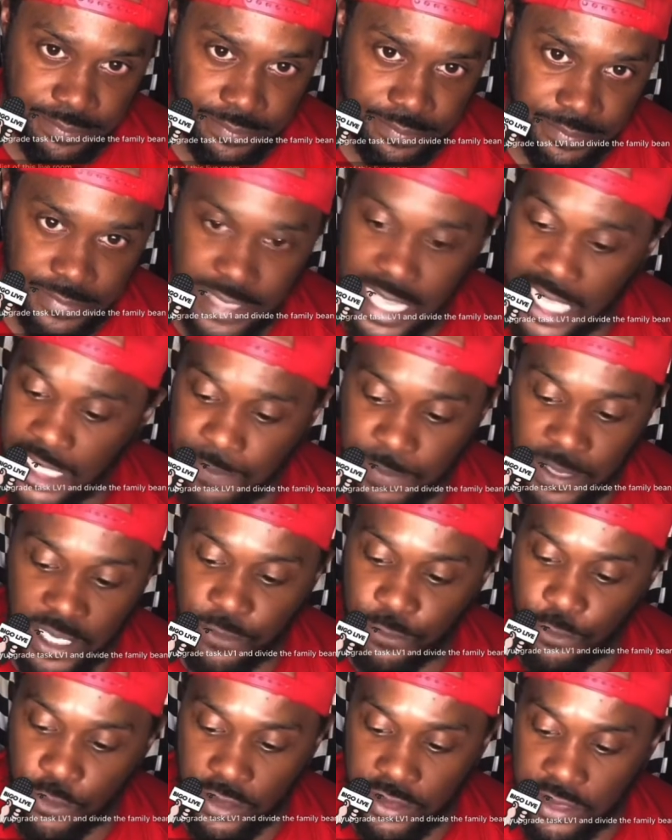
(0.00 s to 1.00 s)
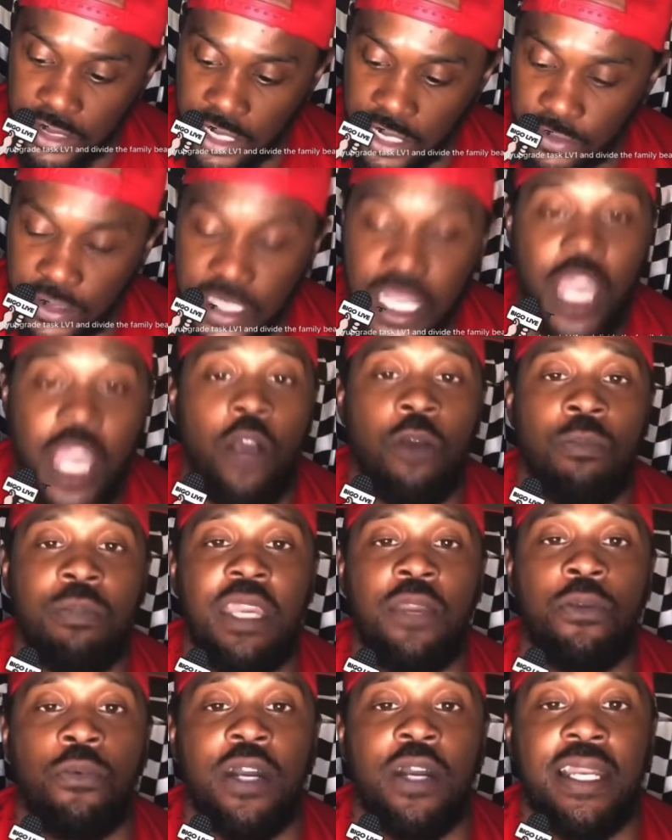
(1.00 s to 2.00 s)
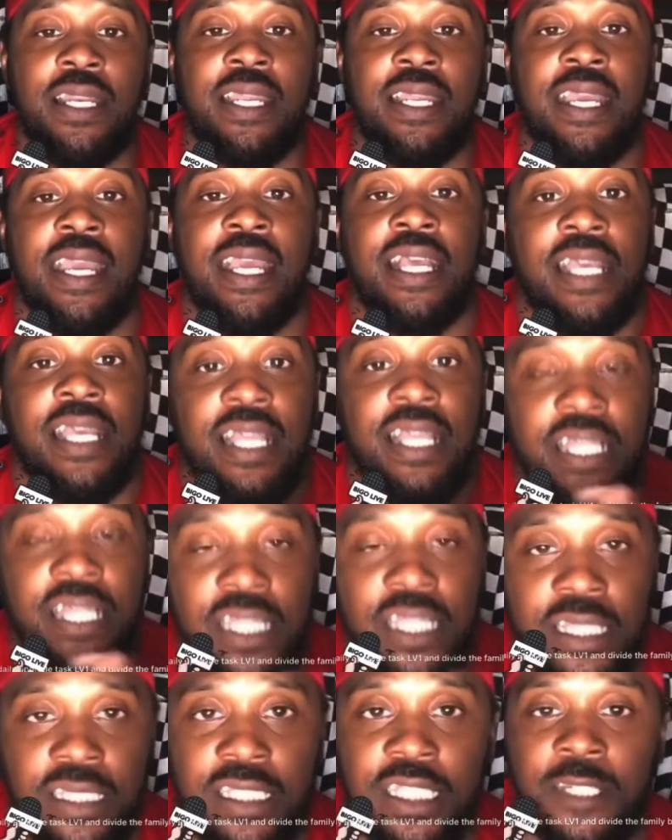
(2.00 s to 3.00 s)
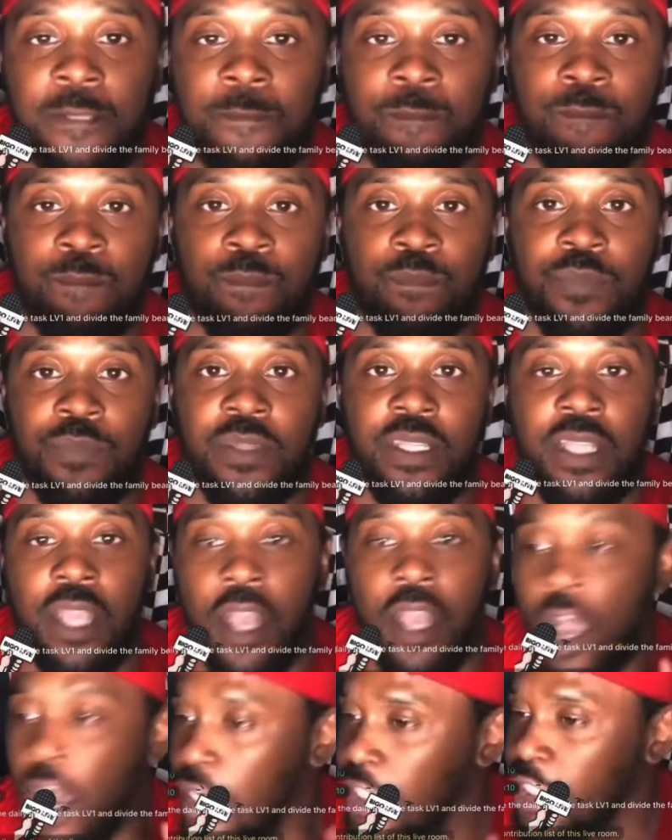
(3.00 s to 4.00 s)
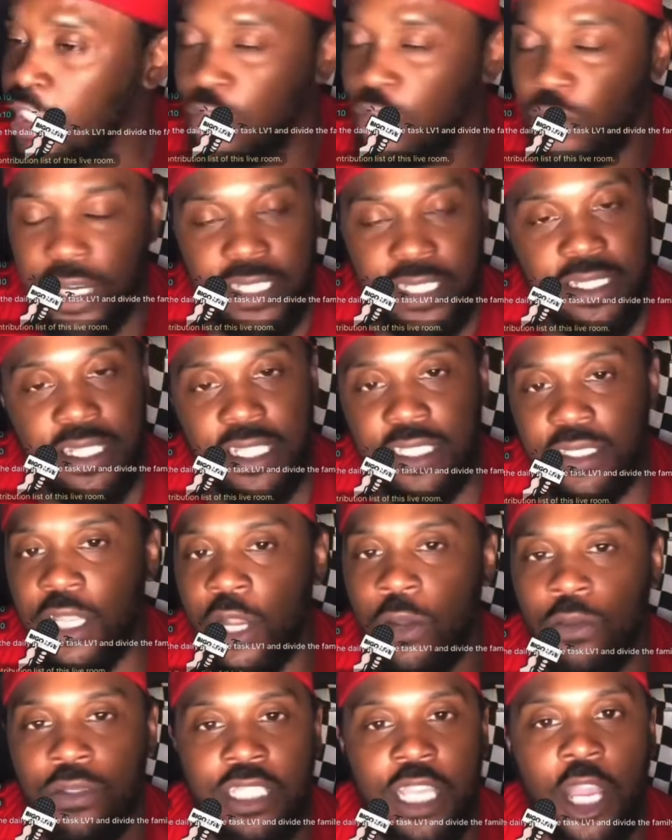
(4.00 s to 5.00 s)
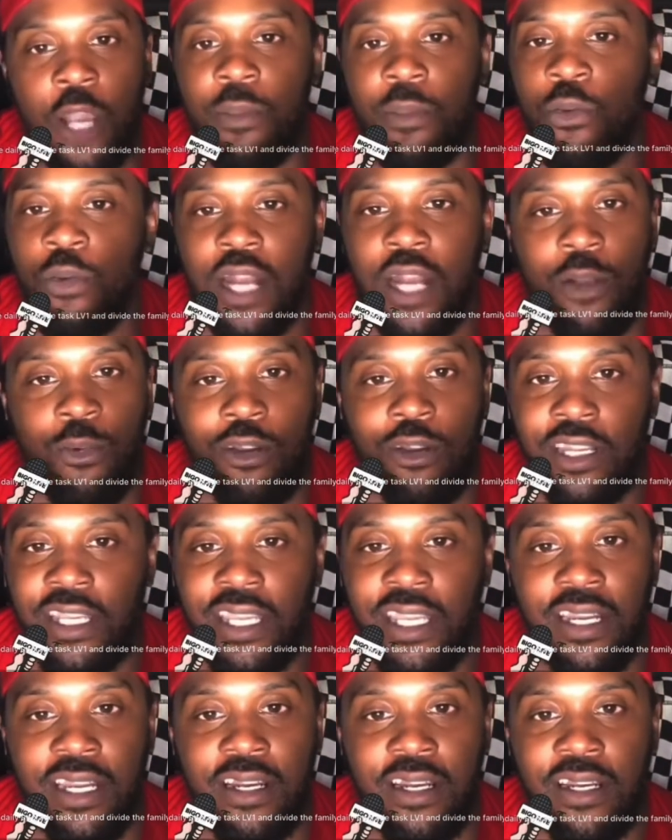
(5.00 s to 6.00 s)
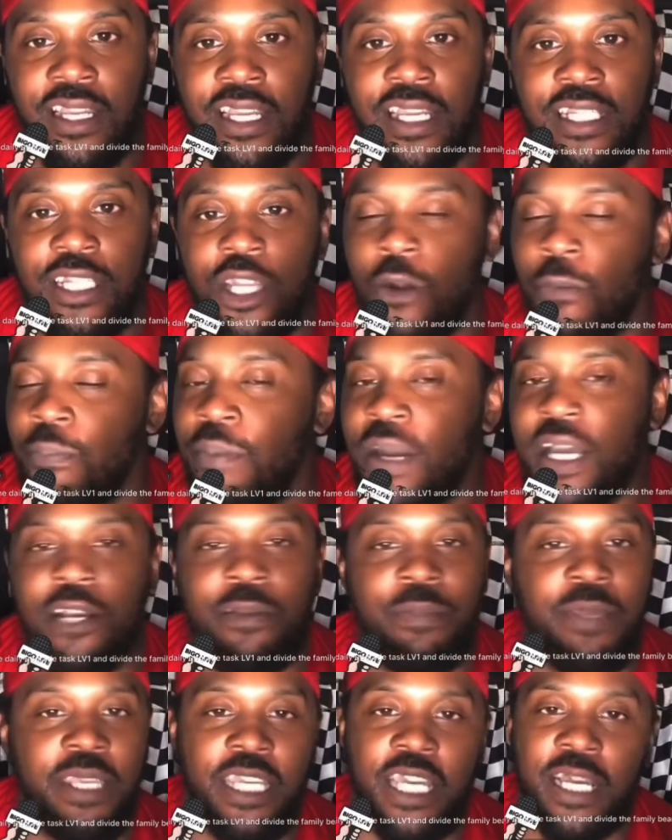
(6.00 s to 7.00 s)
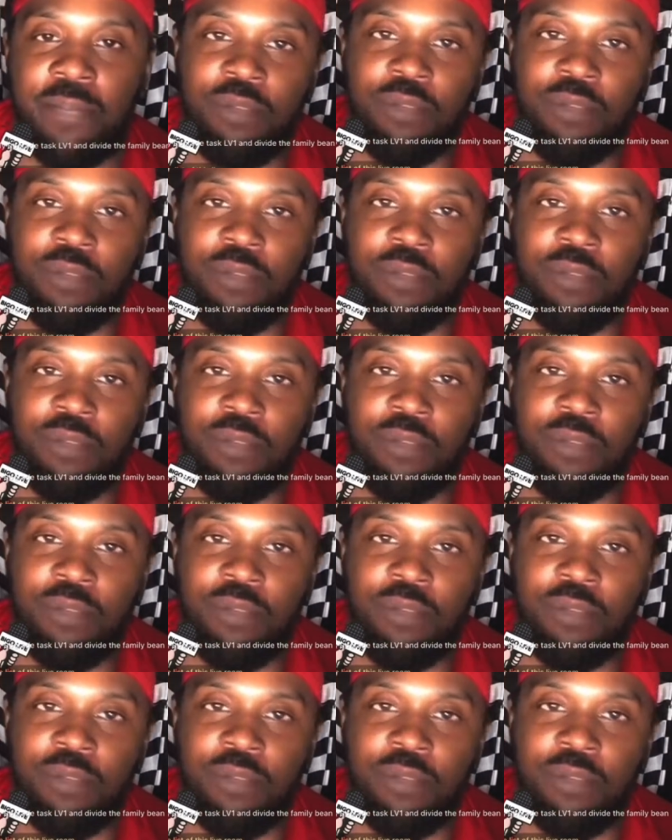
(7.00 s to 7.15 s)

That speaks for itself. Tell me what, listen, honest criticism, don't tell me what I want to hear. Don't butter me up.